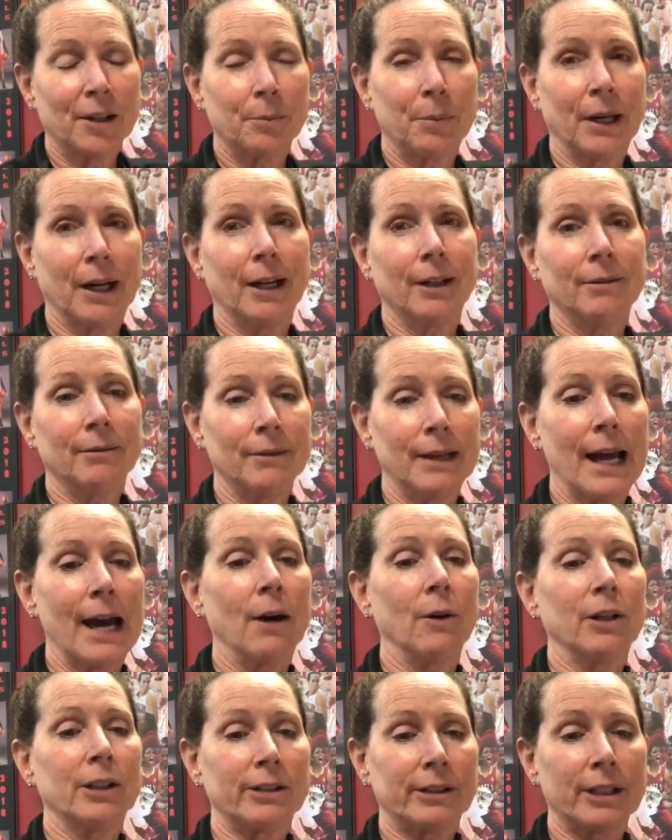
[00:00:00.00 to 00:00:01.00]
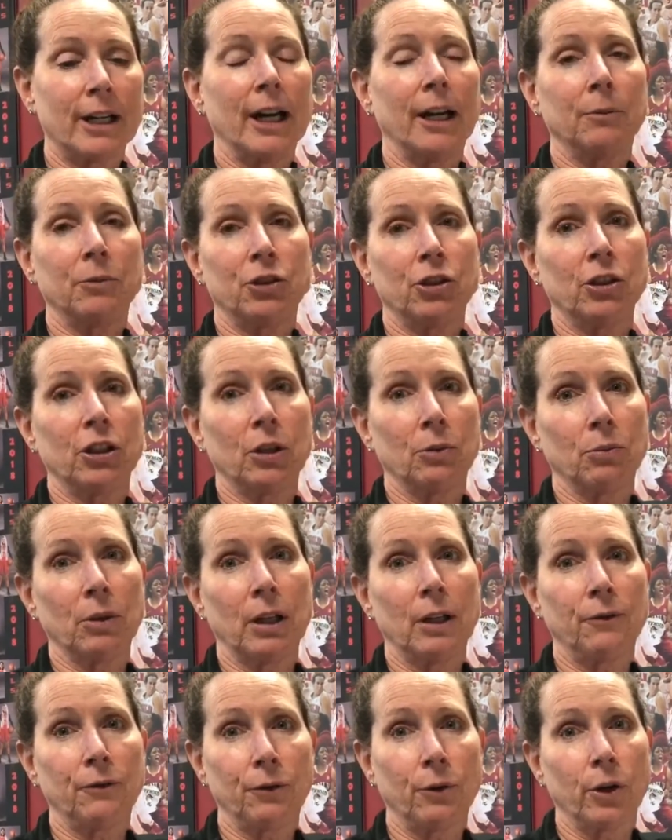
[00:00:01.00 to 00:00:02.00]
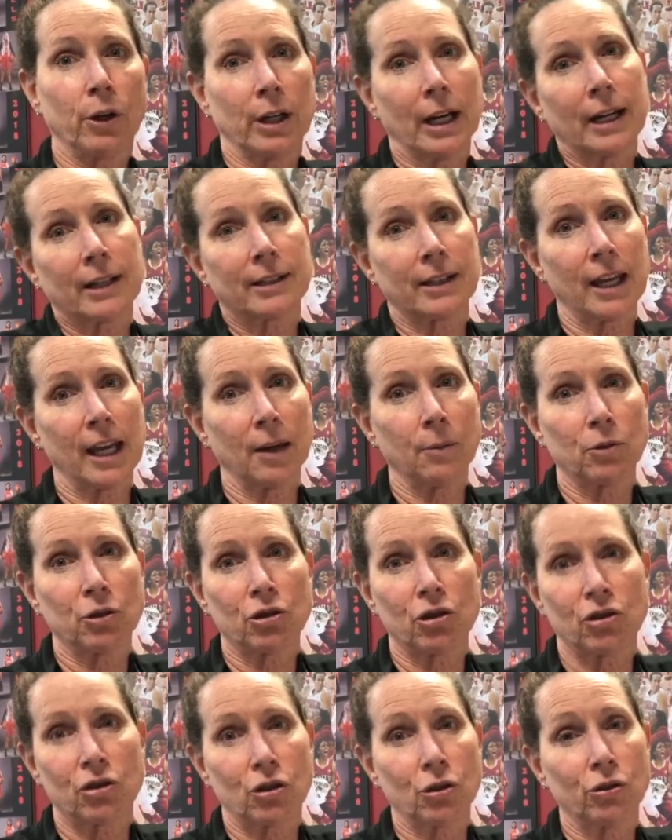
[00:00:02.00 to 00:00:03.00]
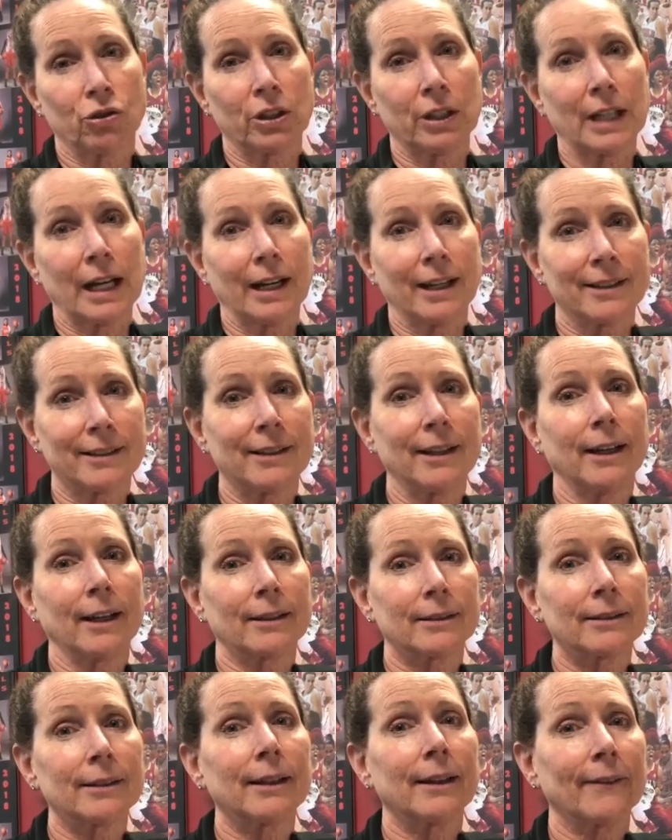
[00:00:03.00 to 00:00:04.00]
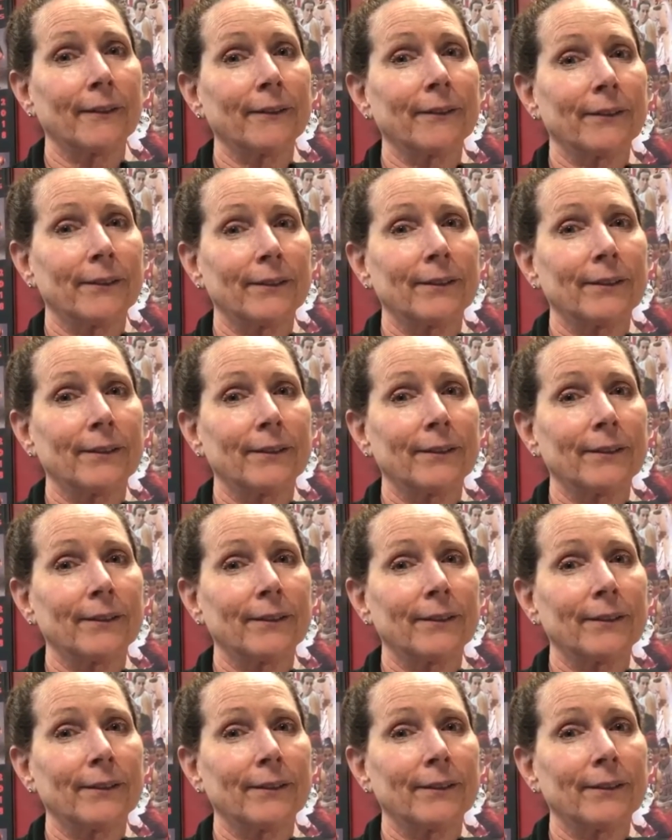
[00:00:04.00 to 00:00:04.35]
but now it's time to get ready for our next game, which is Tuesday night at 6:00.